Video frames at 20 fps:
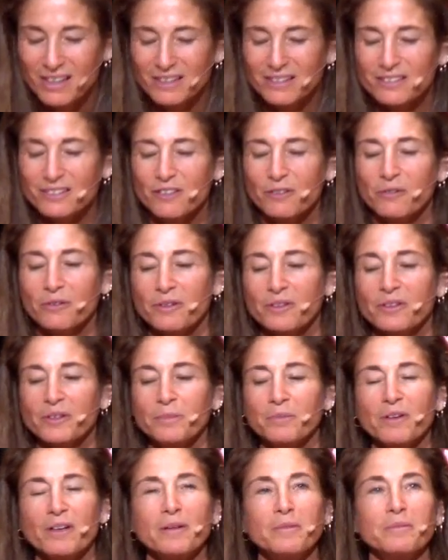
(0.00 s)
So
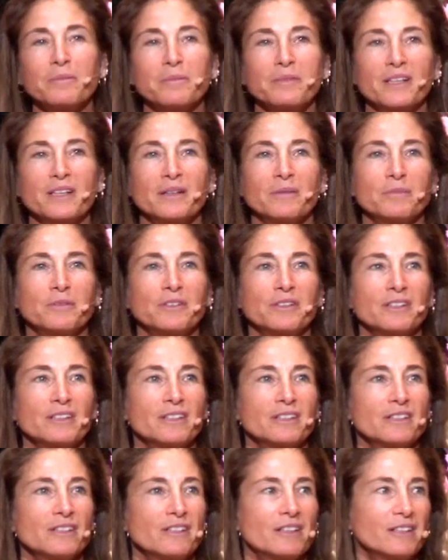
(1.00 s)
the problem that I'm
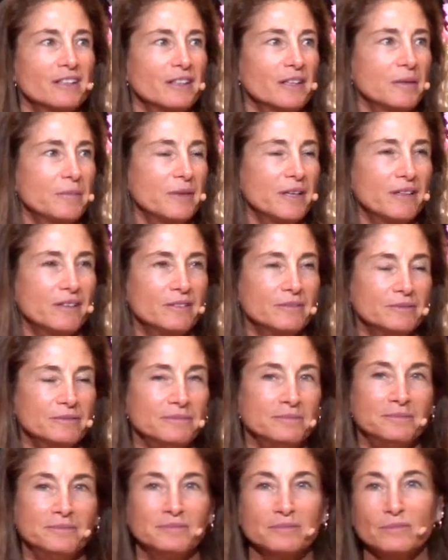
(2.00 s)
really talking about,
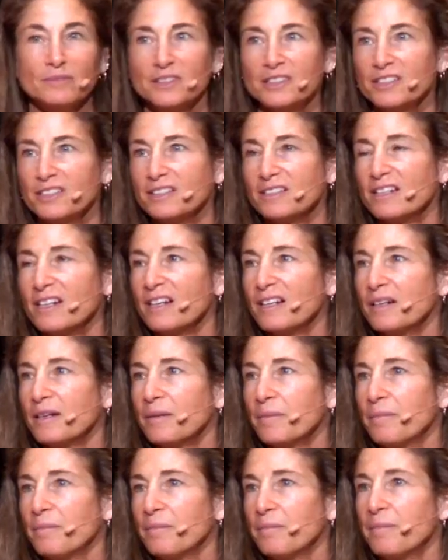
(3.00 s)
which is not
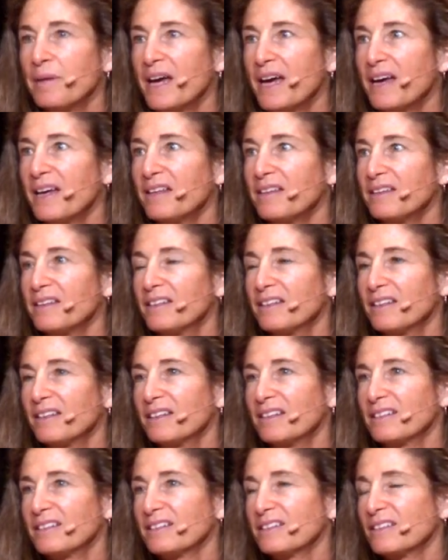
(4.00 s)
a bad
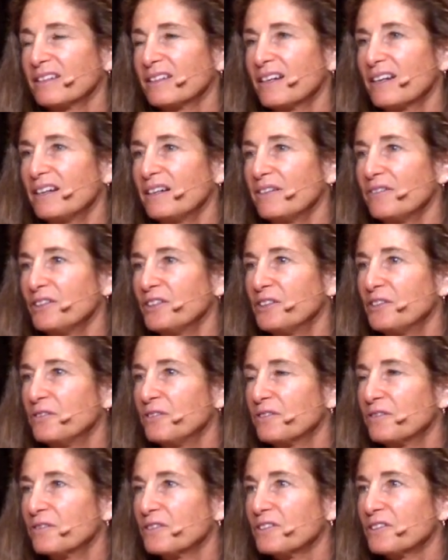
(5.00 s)
thing, it's kind of a
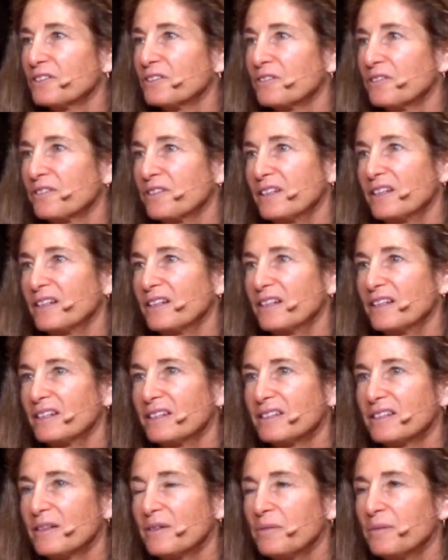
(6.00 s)
universal thing,
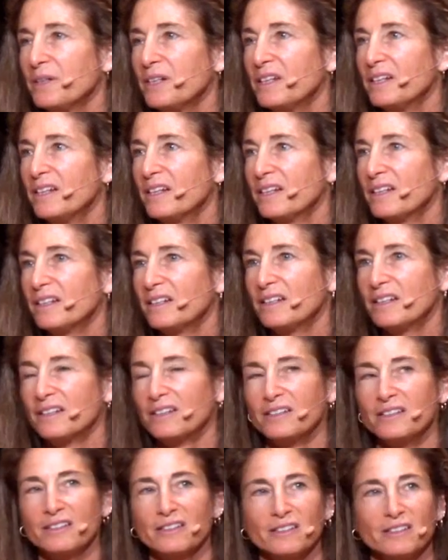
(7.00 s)
is that we get
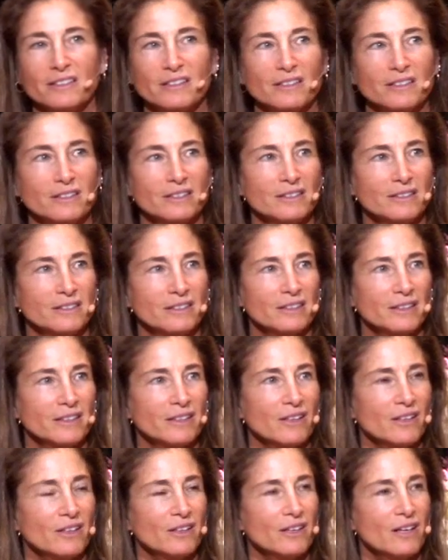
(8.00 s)
hitched.
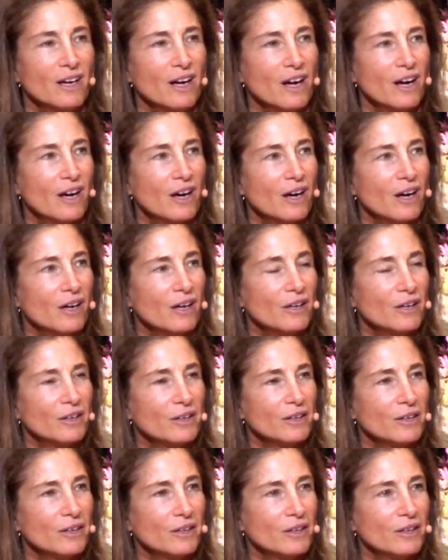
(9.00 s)
Like
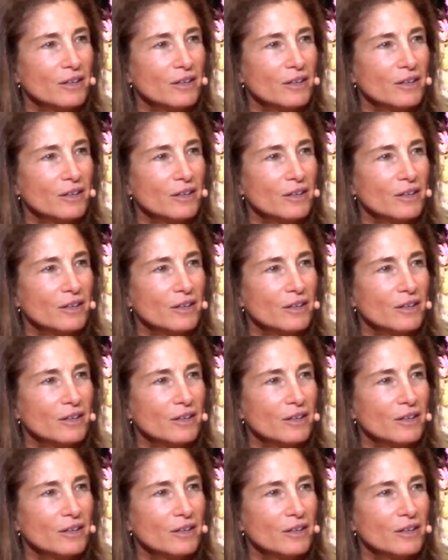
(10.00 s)
our